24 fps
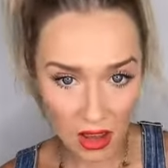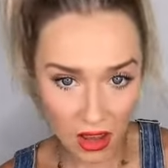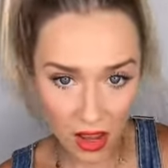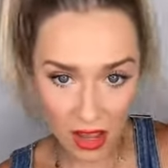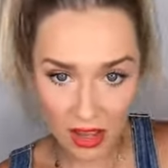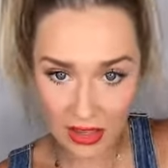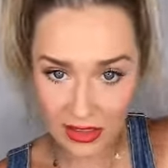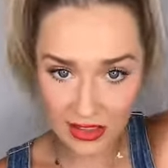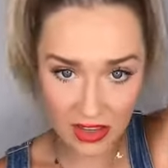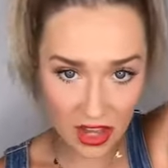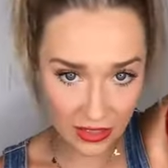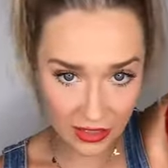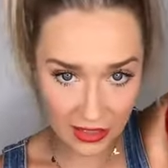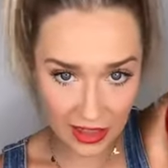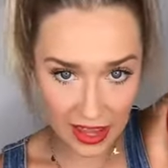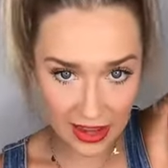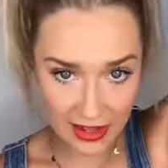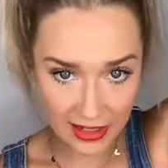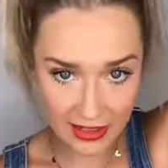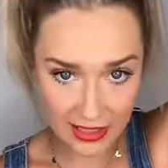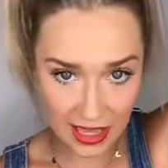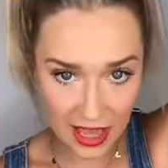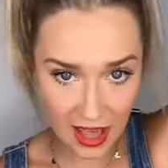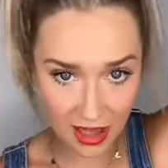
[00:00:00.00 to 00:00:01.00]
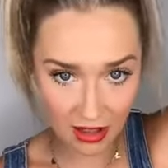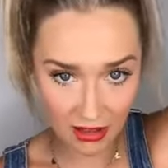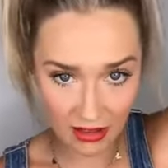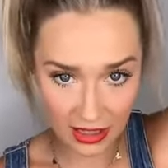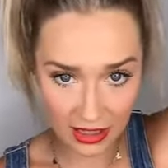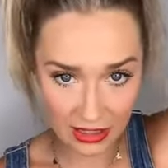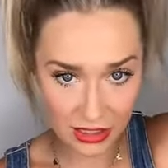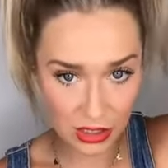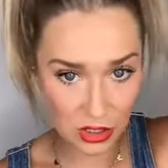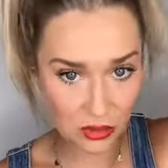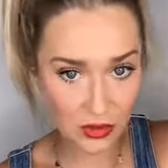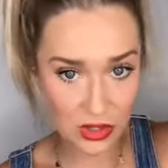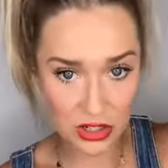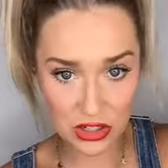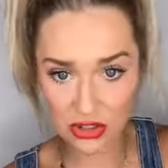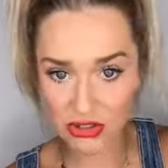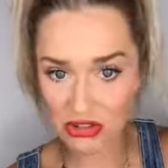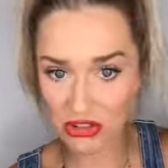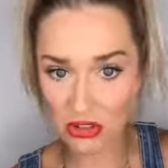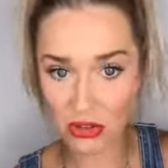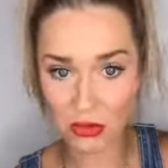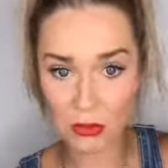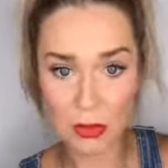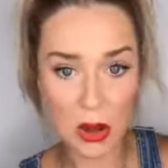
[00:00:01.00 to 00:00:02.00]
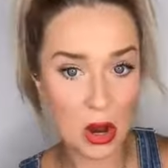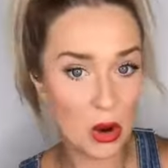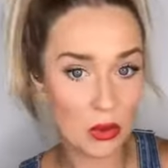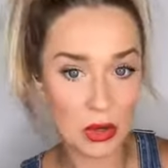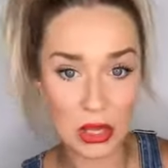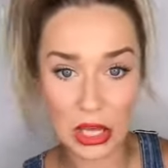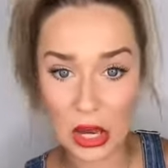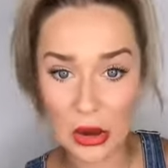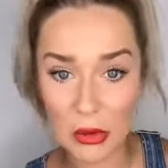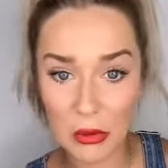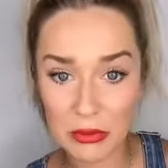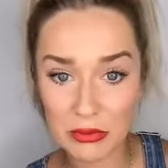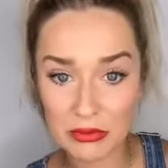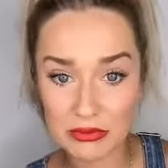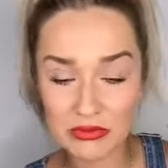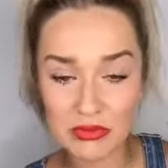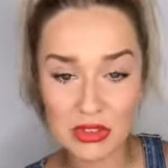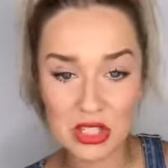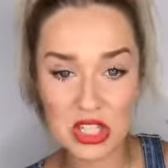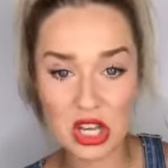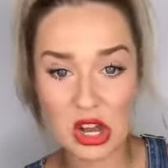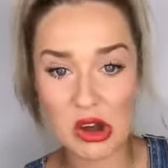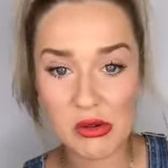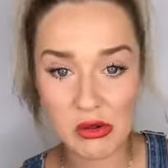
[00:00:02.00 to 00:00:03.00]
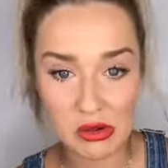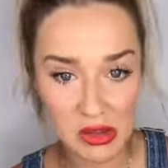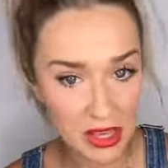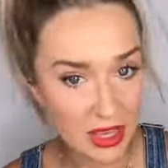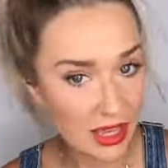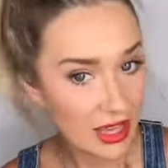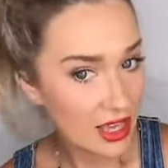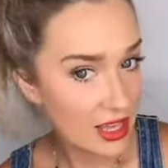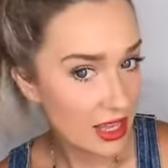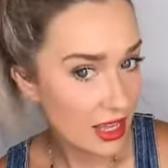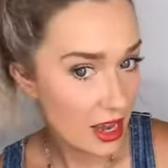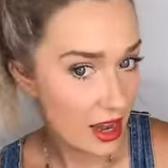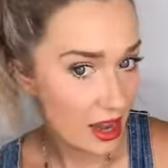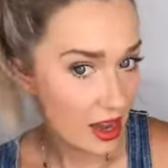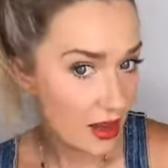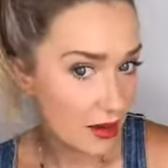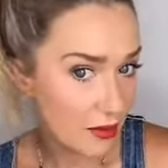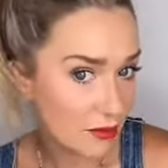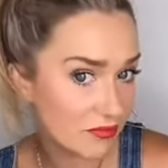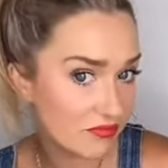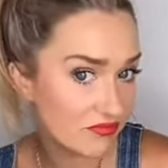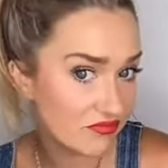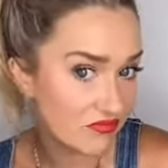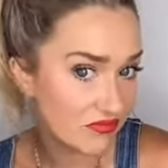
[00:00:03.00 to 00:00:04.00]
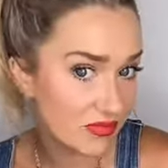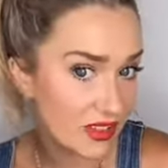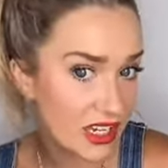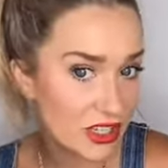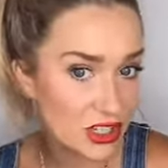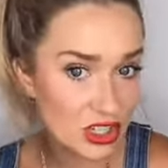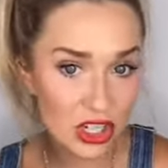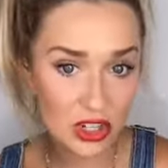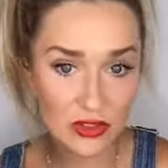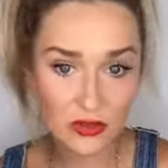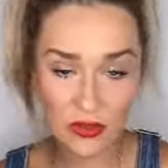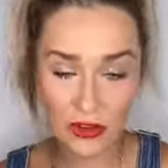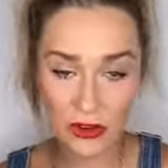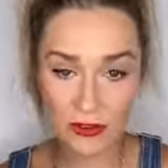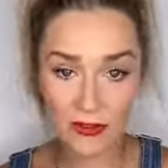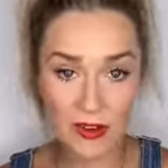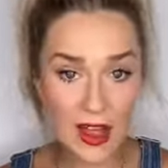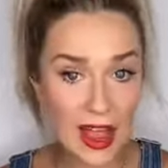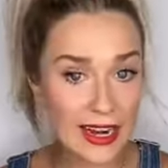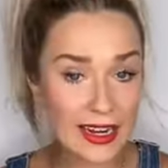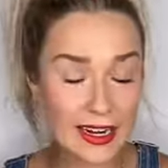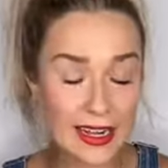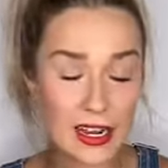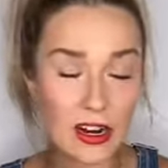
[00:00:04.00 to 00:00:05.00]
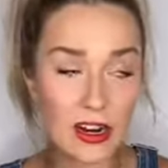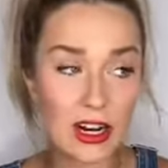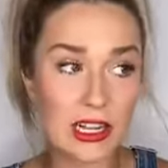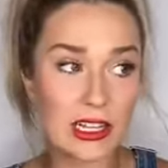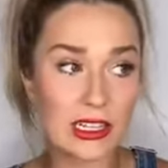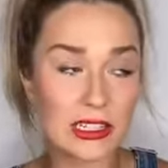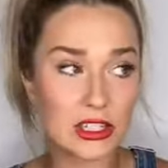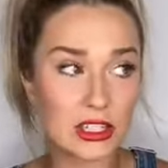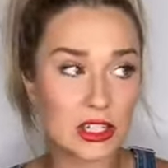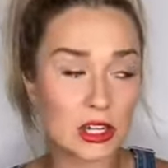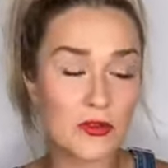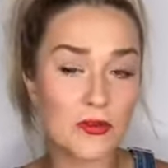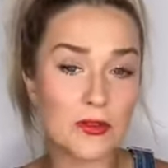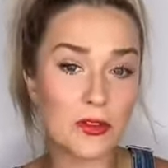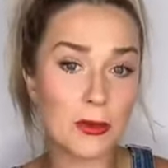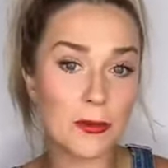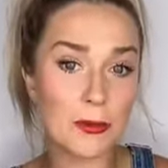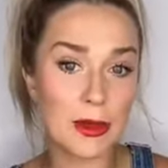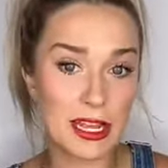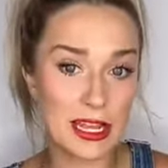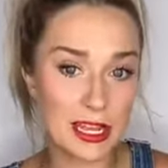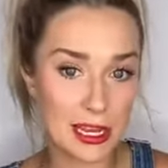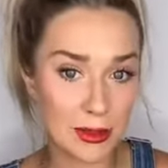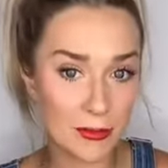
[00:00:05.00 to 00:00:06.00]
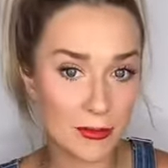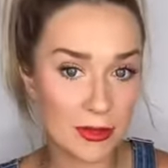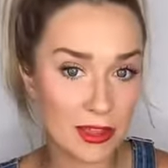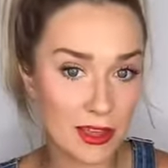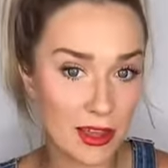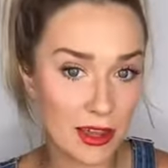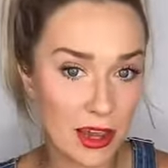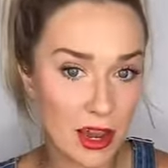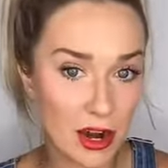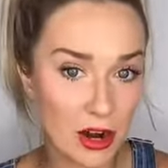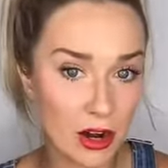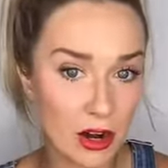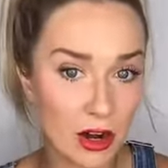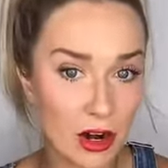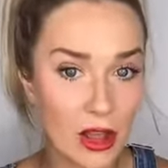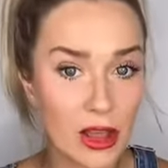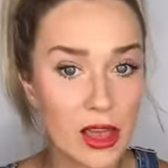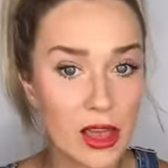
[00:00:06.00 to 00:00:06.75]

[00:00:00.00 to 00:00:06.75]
uh, it's not the XL, it's the original Ponyo. So um, it's good for fine hair. It's good for medium thick hair.